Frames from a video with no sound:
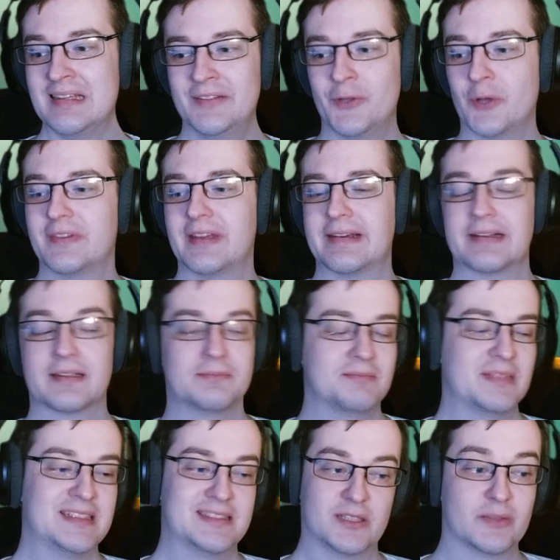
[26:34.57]
not there.
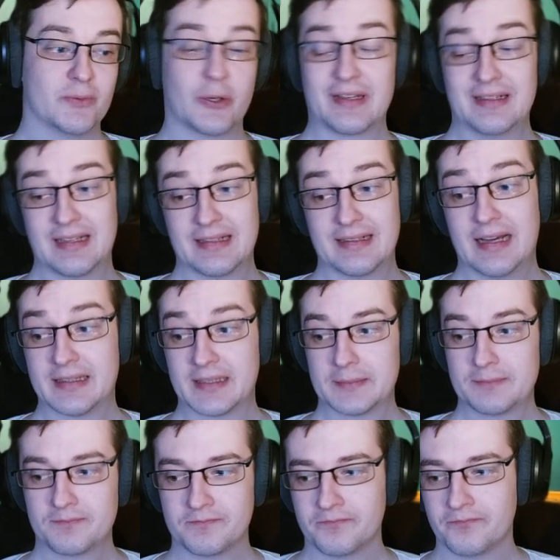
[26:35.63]
It's not working like that.
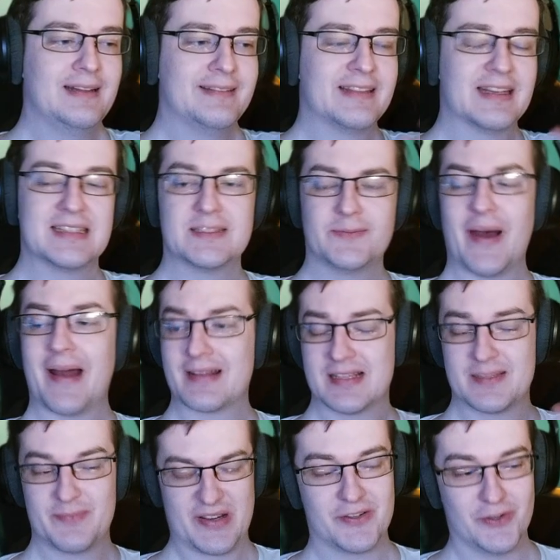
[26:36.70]
There is one
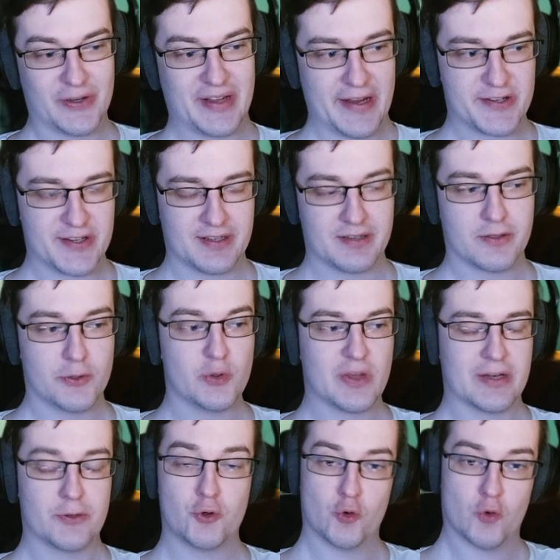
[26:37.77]
special occasion you
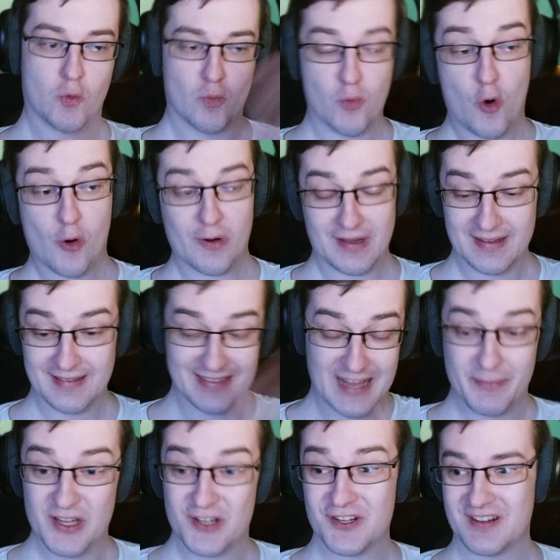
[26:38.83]
can do more
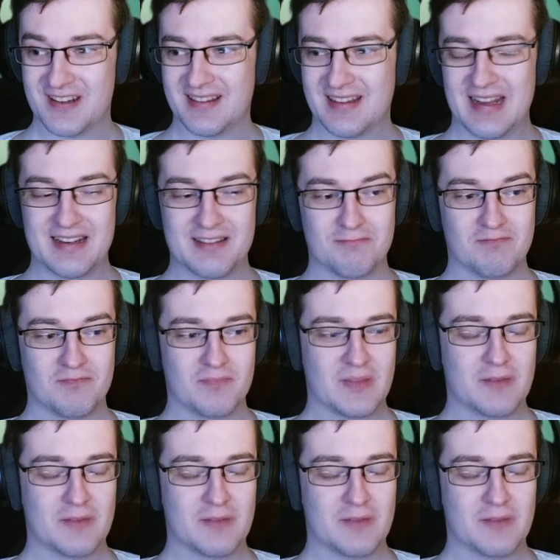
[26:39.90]
damage than,